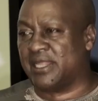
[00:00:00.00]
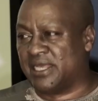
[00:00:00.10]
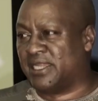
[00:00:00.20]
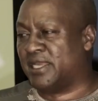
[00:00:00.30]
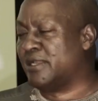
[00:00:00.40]

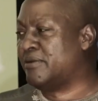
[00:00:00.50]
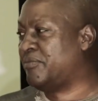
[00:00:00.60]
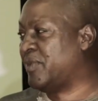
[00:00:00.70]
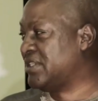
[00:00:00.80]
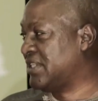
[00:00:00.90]
other
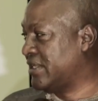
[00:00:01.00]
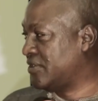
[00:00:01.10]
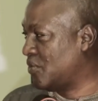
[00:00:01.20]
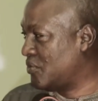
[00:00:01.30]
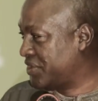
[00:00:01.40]
than
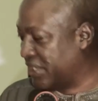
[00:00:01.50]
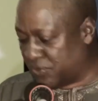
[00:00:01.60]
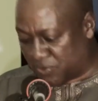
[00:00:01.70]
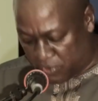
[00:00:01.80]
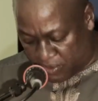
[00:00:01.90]
President
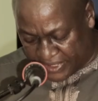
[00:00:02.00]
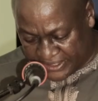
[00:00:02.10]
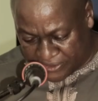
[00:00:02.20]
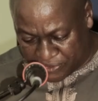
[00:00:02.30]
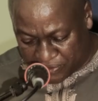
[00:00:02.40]
Olusegun
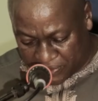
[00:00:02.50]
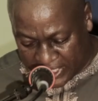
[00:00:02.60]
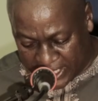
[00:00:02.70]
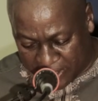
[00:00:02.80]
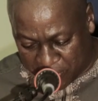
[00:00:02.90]
Obasanjo,
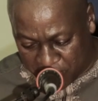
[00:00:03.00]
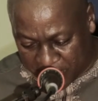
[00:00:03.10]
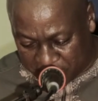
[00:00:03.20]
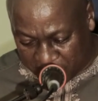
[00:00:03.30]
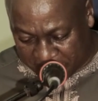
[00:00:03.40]
and I
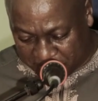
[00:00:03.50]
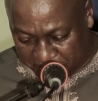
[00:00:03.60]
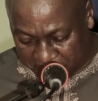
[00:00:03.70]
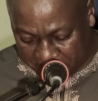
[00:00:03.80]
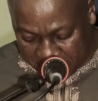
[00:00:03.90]
congratulate
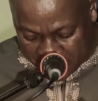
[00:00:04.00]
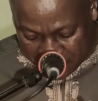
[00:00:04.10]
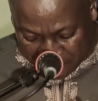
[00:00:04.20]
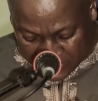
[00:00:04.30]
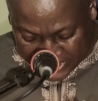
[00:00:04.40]
you
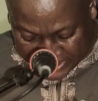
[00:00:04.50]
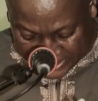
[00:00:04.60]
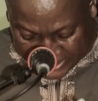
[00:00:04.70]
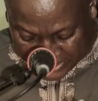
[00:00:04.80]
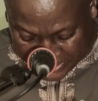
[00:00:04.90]
for this
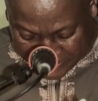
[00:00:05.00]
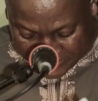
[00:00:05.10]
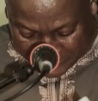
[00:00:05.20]
decision.